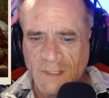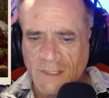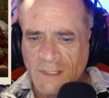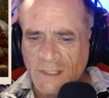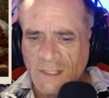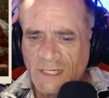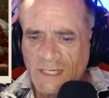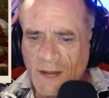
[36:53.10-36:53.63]

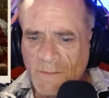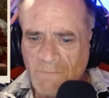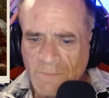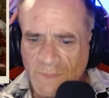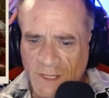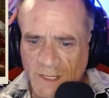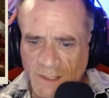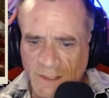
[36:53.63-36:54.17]

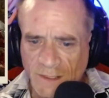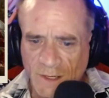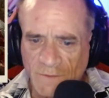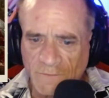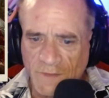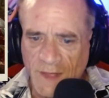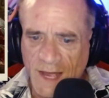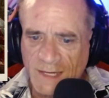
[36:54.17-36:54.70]
"Something
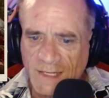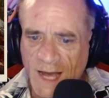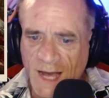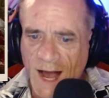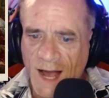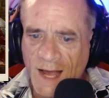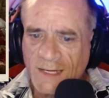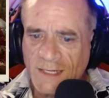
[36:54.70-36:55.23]
of that
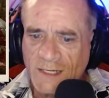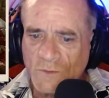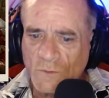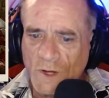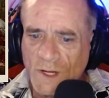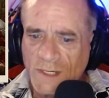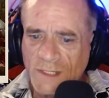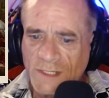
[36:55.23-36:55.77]
kind it
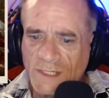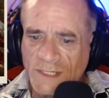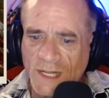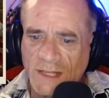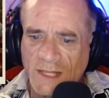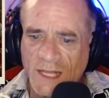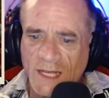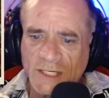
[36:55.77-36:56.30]
was that
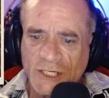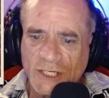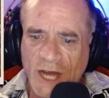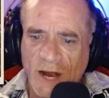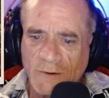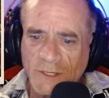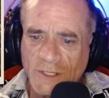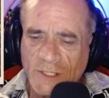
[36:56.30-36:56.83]
they
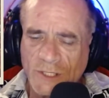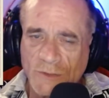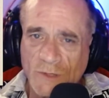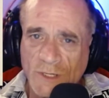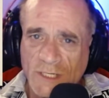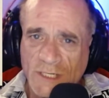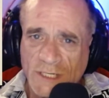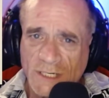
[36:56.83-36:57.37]
shouted to
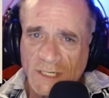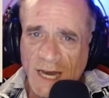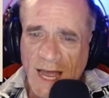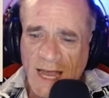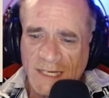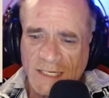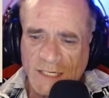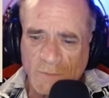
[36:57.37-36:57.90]
us
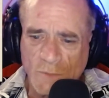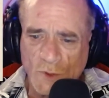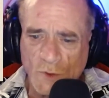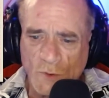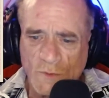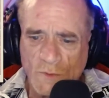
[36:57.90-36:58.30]
last moon,